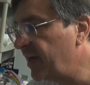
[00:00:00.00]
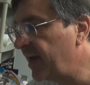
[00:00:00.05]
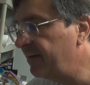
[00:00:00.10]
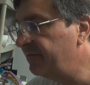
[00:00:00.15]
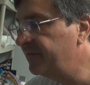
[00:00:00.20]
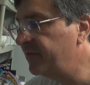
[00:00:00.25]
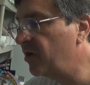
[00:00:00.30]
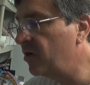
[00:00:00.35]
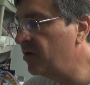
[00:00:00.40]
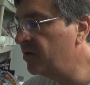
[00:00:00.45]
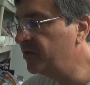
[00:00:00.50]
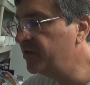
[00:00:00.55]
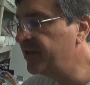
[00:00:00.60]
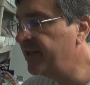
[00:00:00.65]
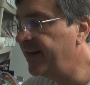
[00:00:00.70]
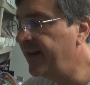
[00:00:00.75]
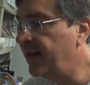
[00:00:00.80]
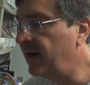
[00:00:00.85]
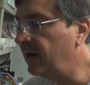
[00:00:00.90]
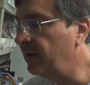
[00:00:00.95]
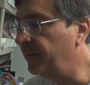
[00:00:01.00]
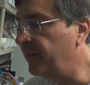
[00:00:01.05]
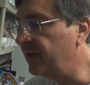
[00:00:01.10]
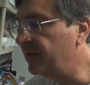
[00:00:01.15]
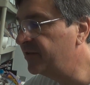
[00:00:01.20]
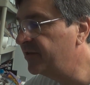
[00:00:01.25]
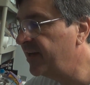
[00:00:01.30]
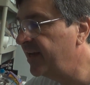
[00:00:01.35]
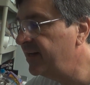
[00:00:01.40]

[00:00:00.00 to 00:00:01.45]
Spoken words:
have tungsten elements,